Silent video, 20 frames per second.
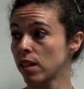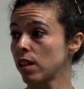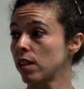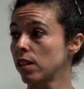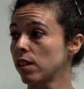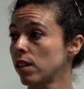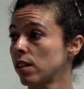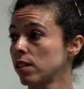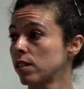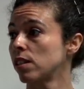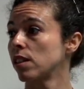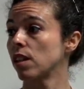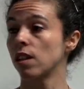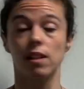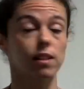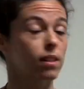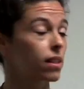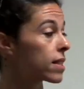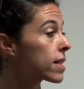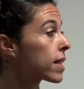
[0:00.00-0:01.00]
and
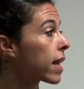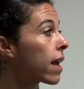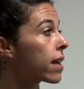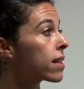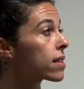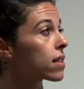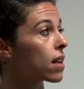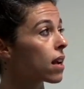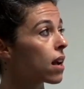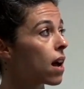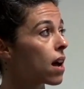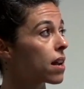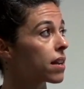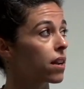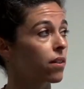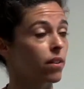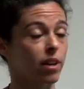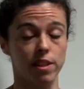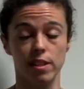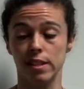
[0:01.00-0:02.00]
in this case an
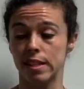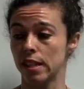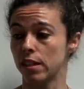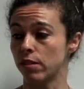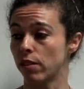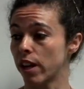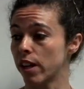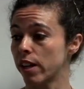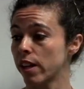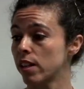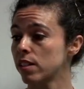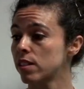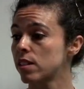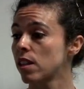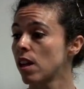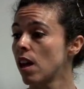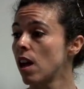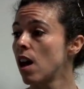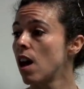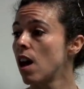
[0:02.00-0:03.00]
aridity gradient,